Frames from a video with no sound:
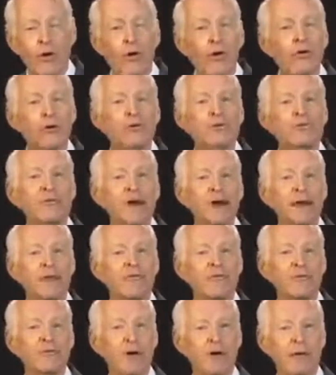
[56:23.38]
Oh, you say,
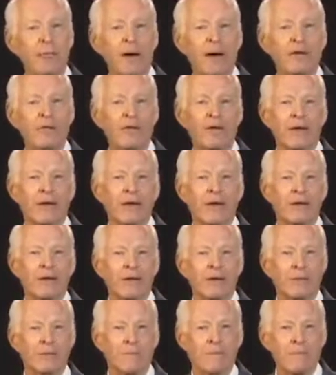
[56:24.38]
I never thought about that.
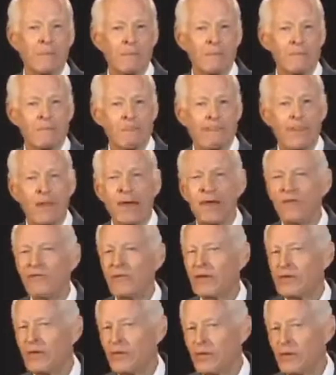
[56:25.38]

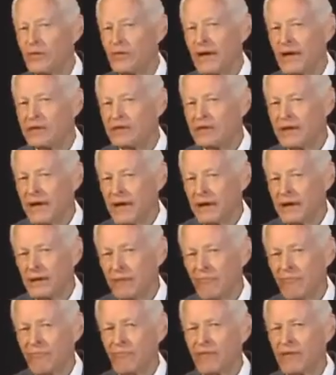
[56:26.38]
They don't own that
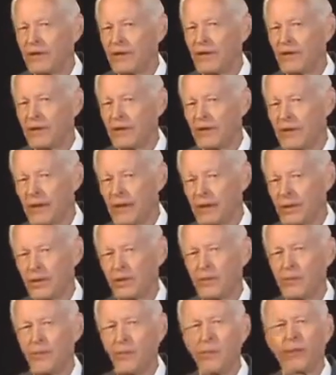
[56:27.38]
jet. They don't own that
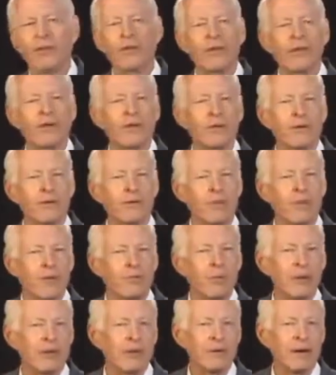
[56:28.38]
automobile. They don't own
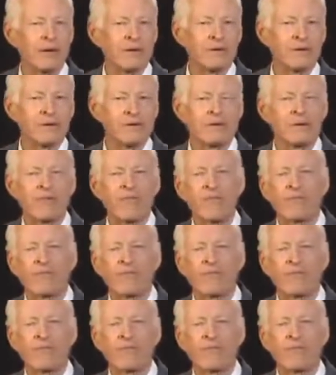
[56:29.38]
that penthouse.